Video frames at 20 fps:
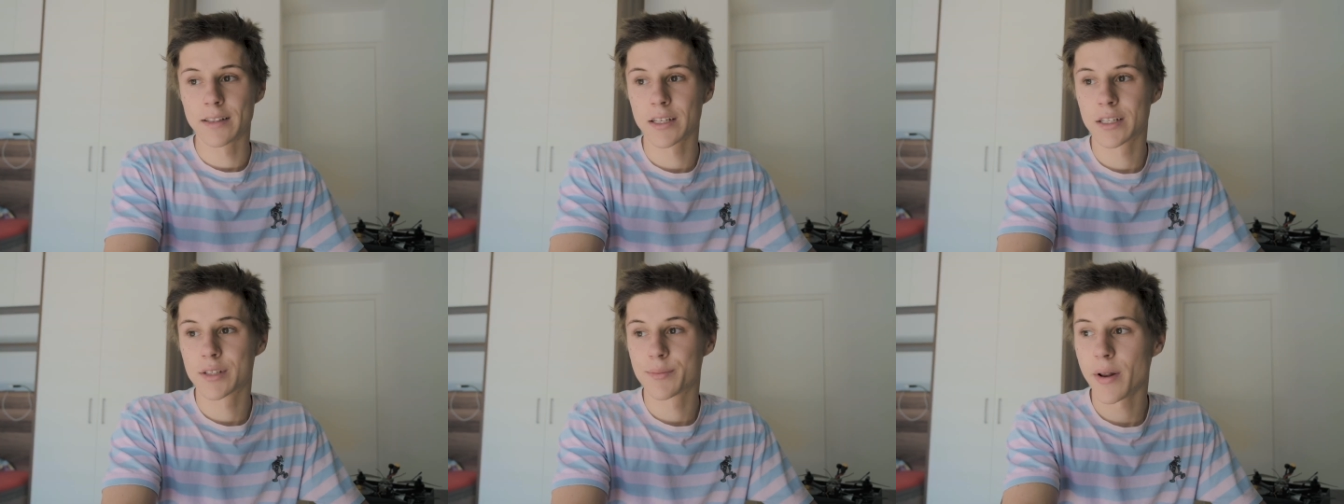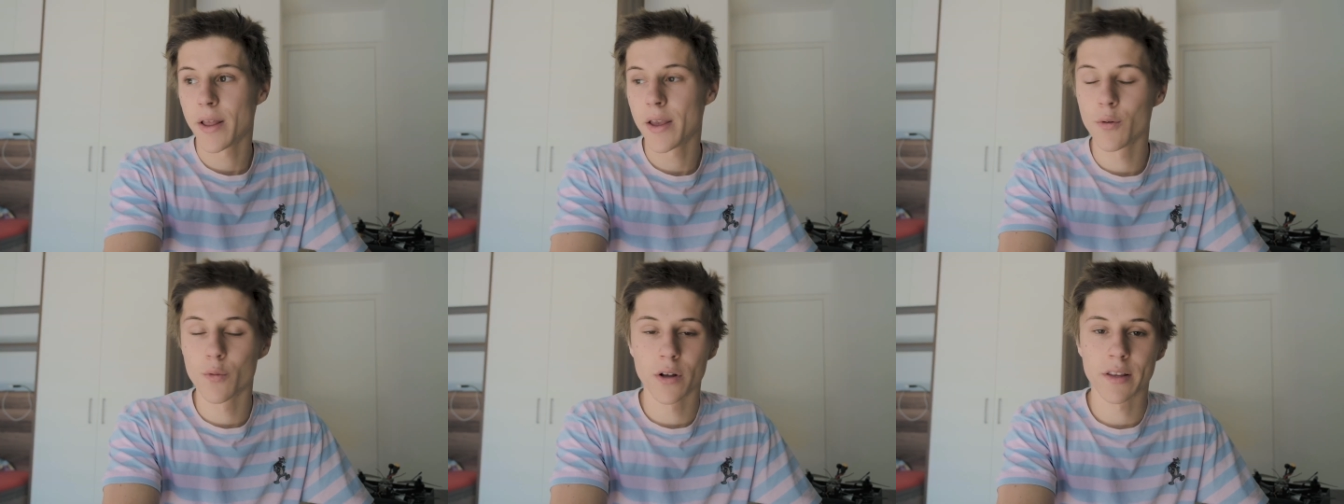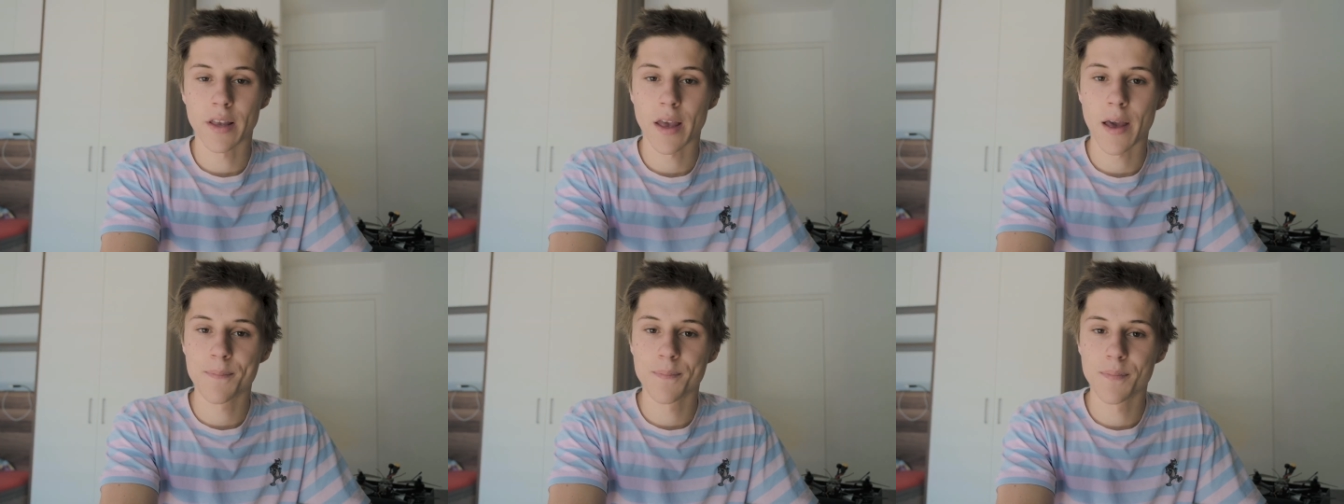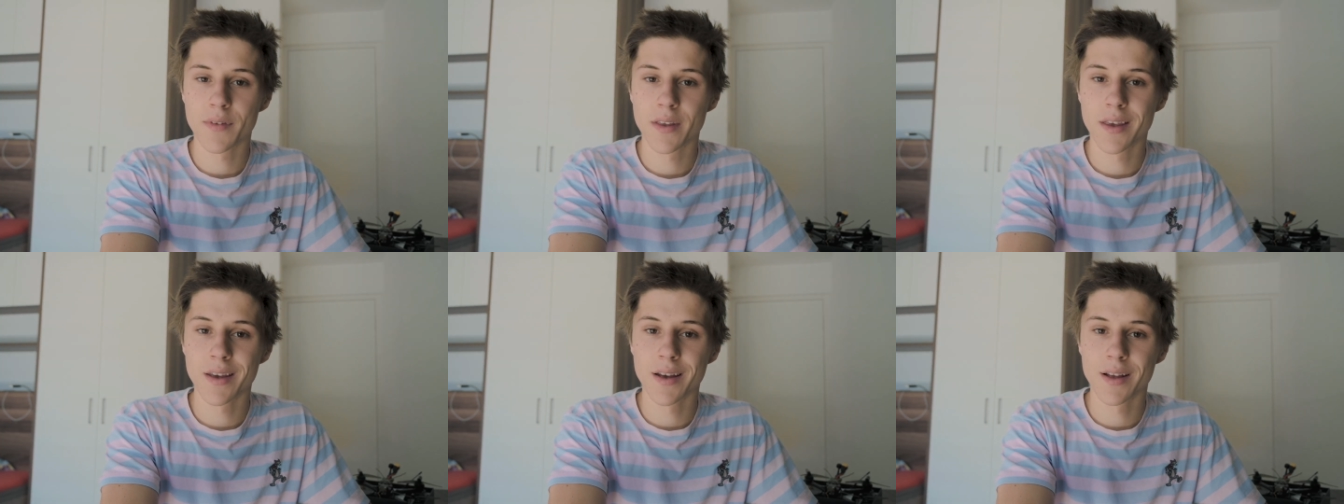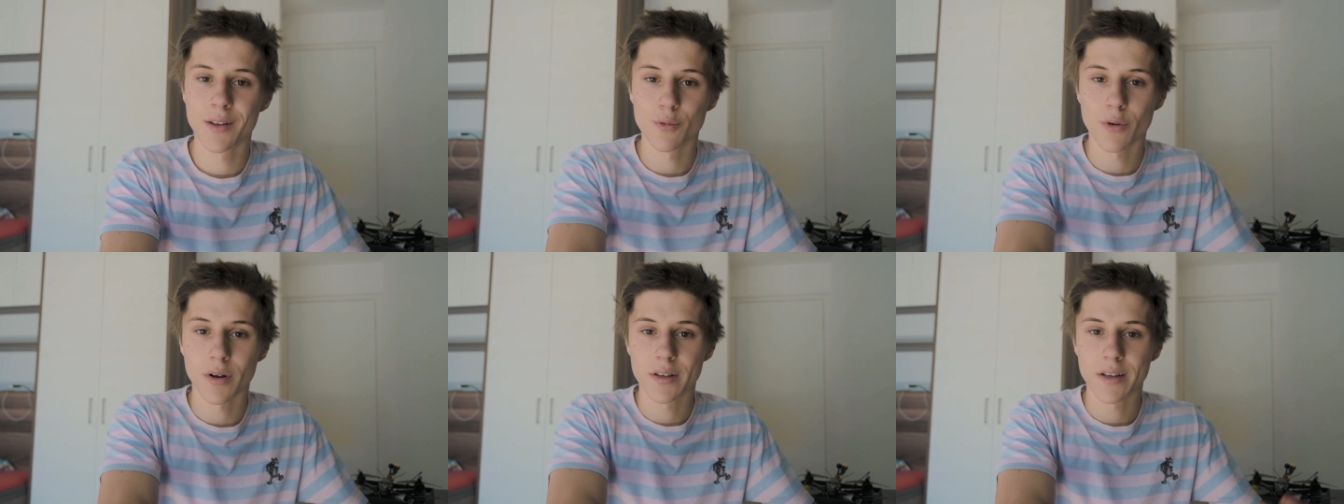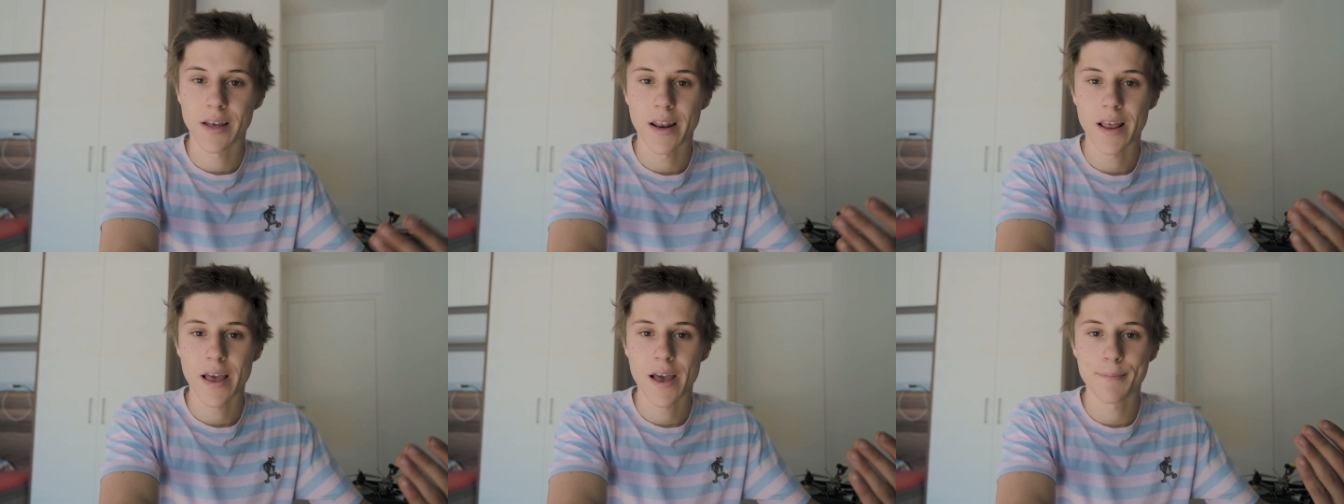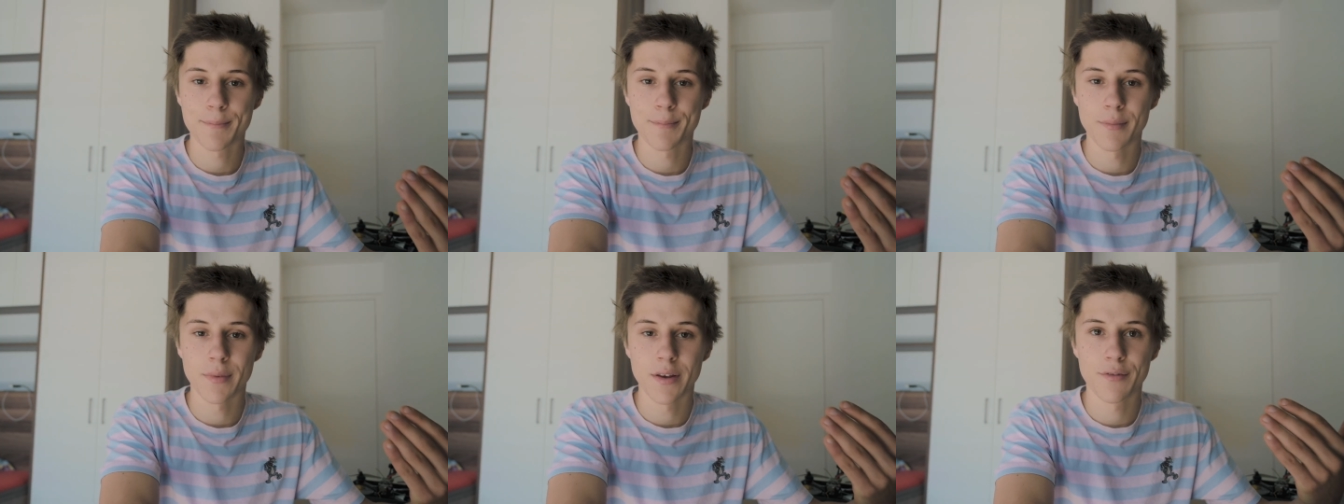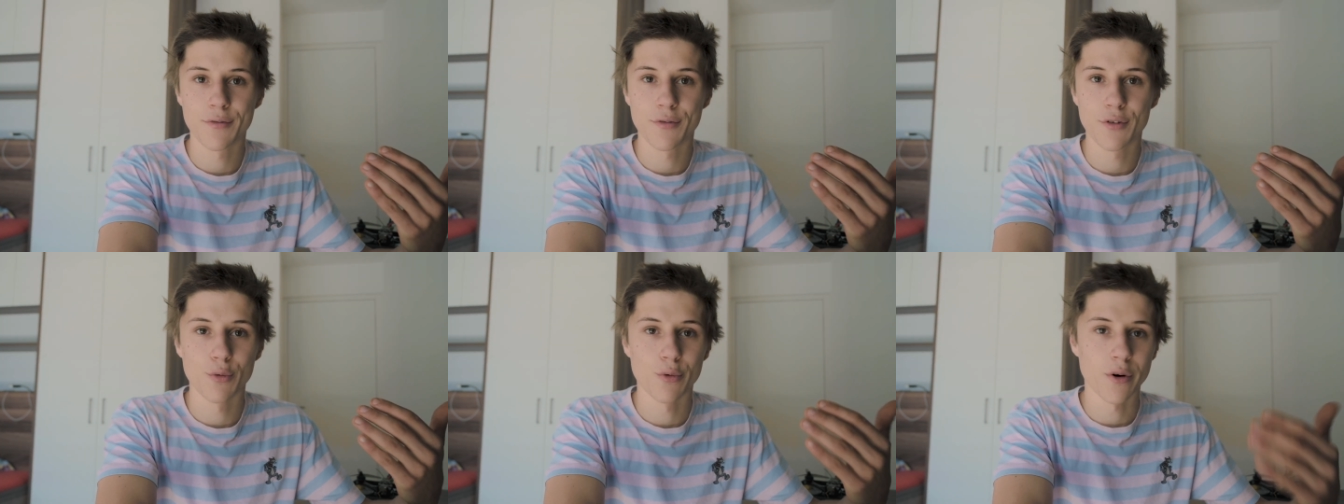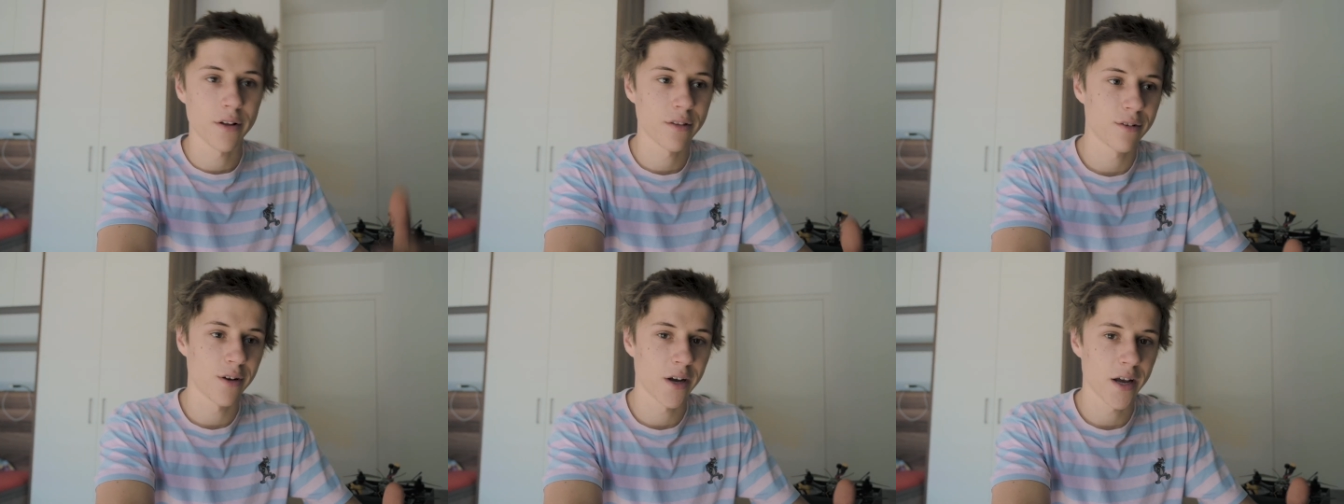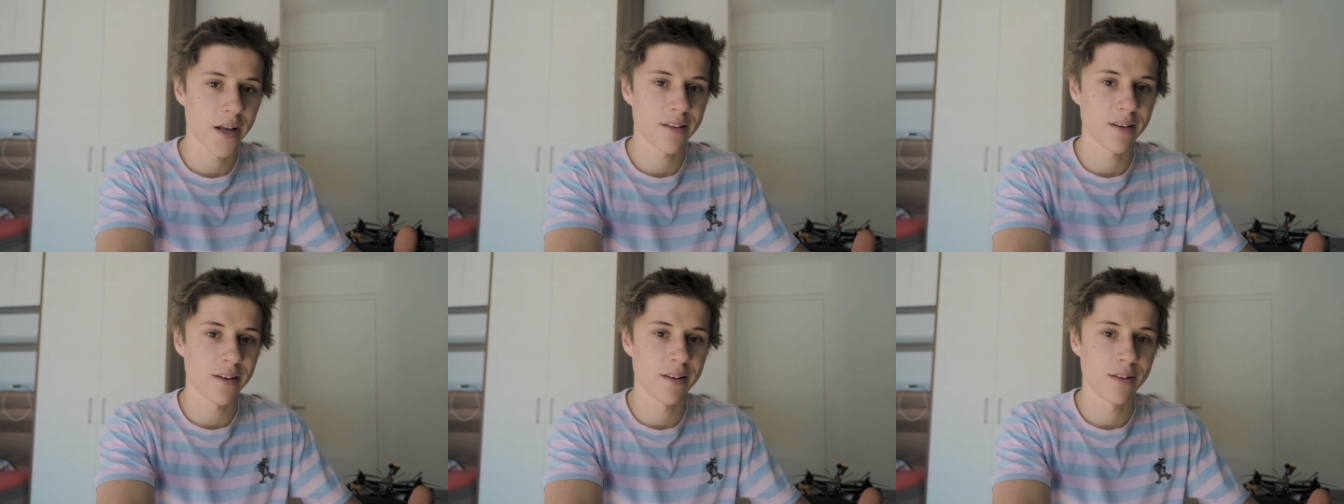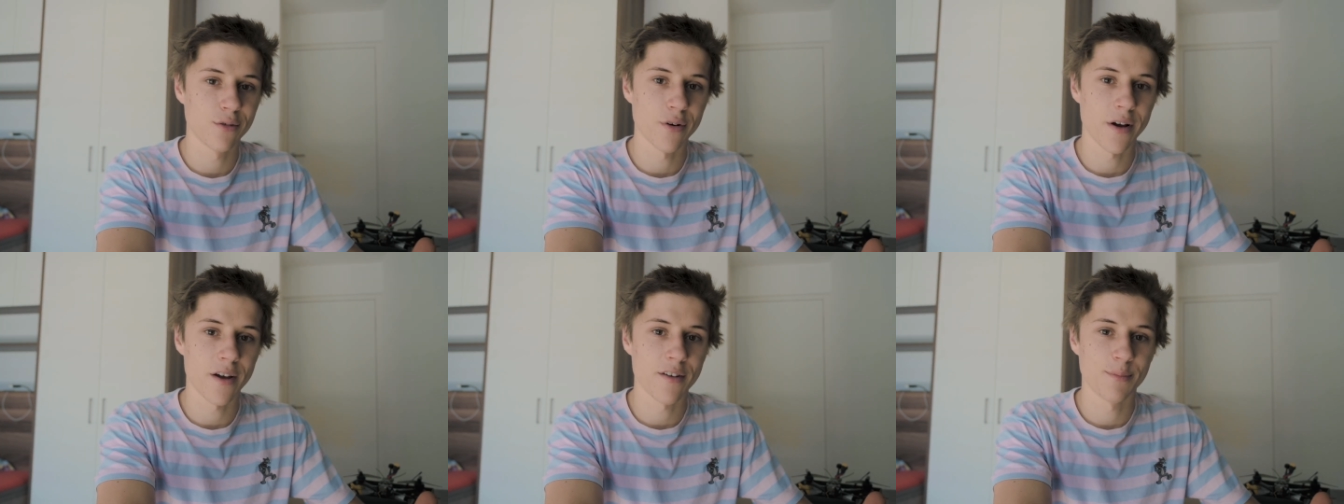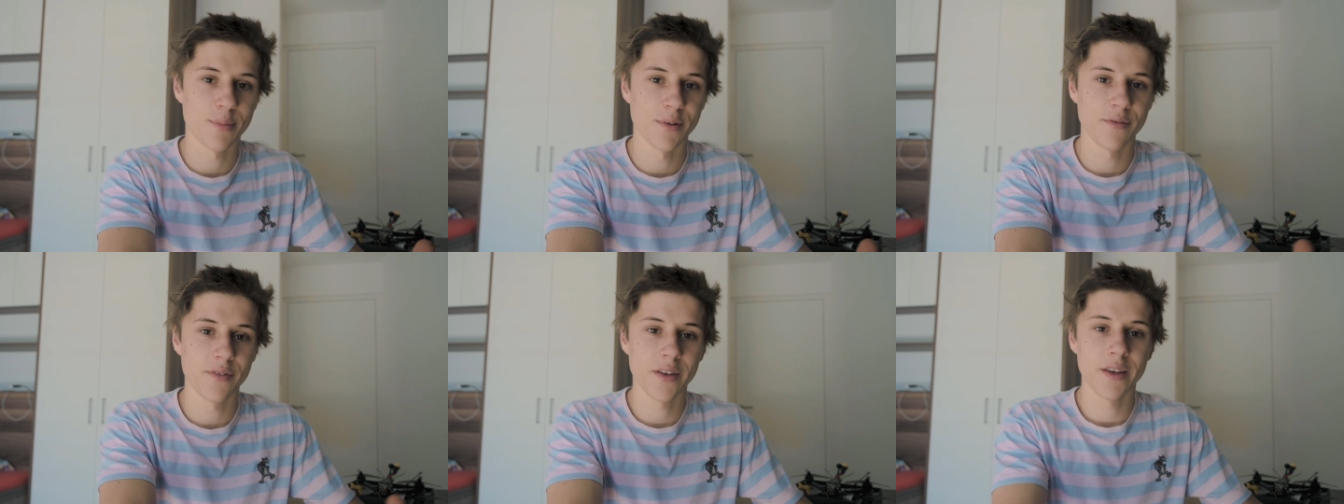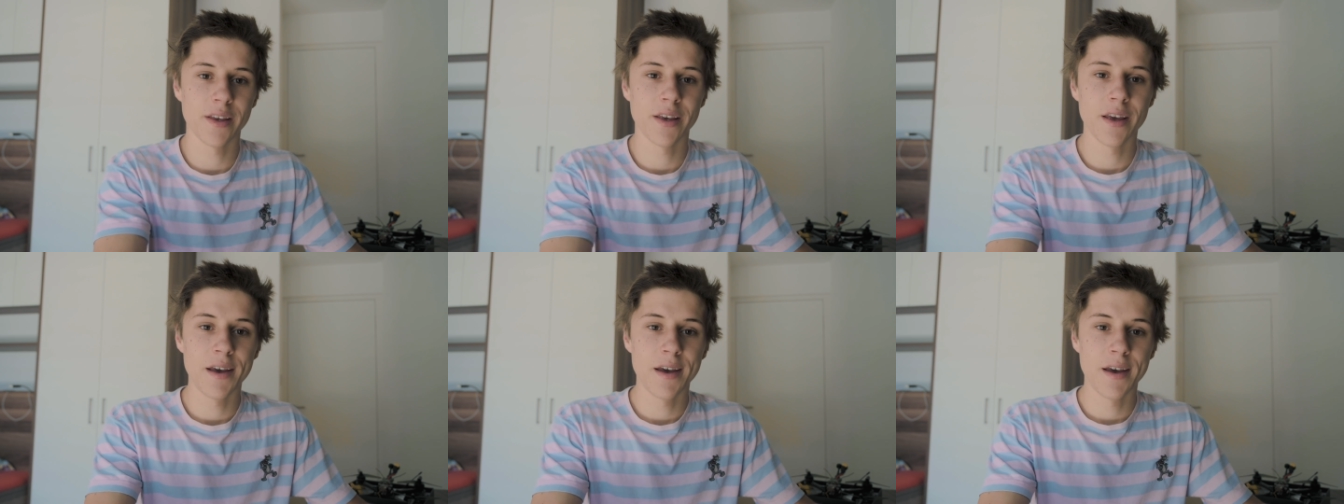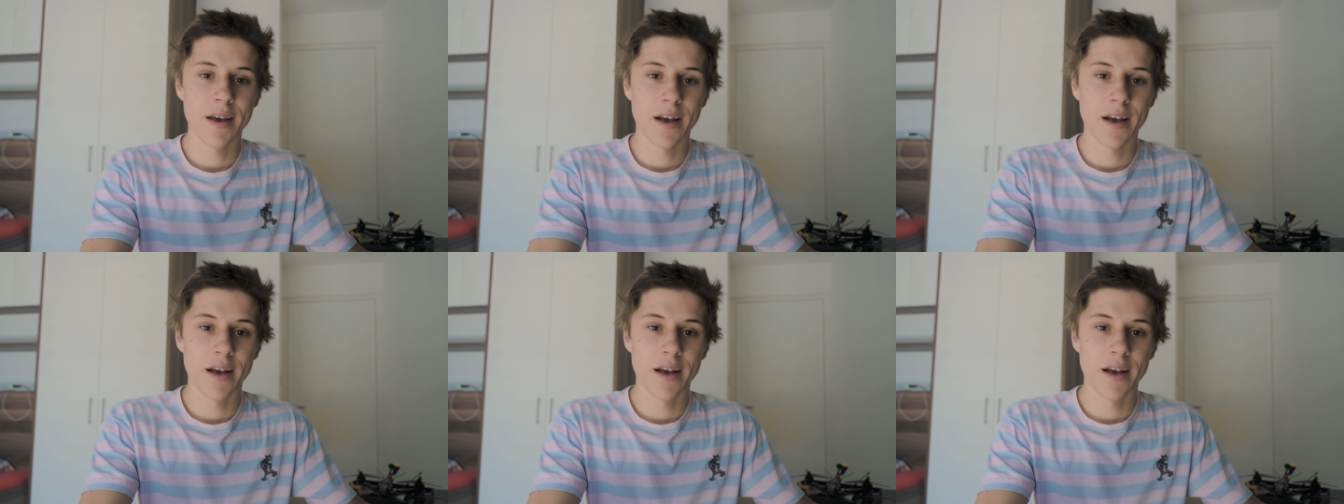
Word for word: and explain what happened here and what can happen if you want to get into FPV